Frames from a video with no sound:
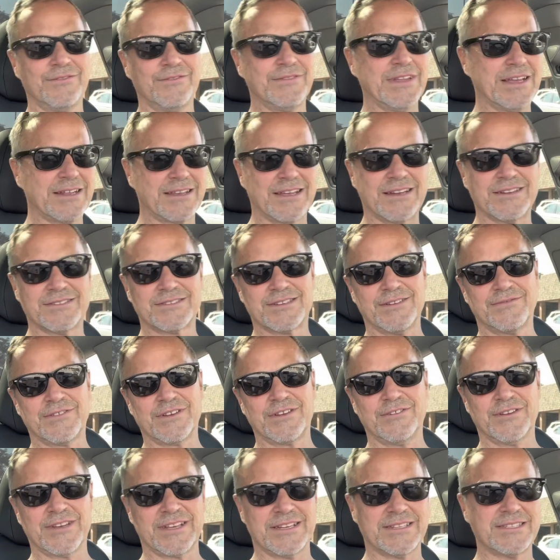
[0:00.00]
of that kind of stuff
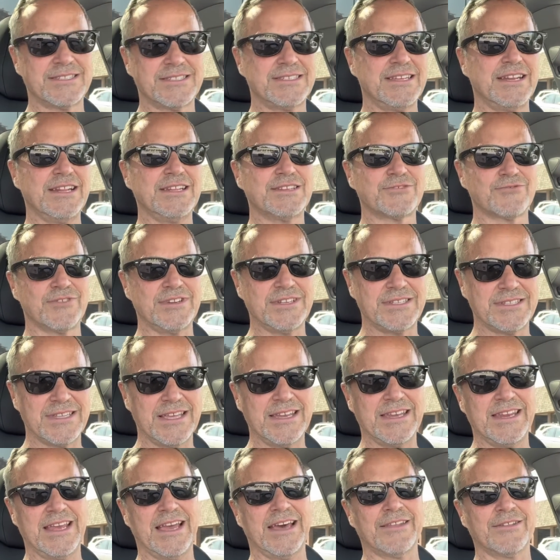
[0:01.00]
and going on city streets,
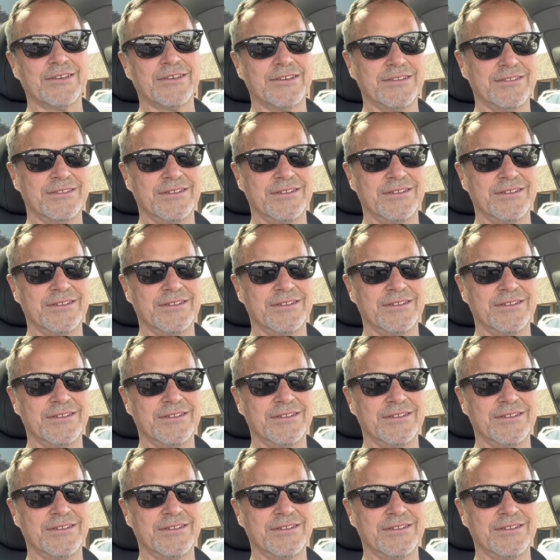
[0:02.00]
then yeah, the,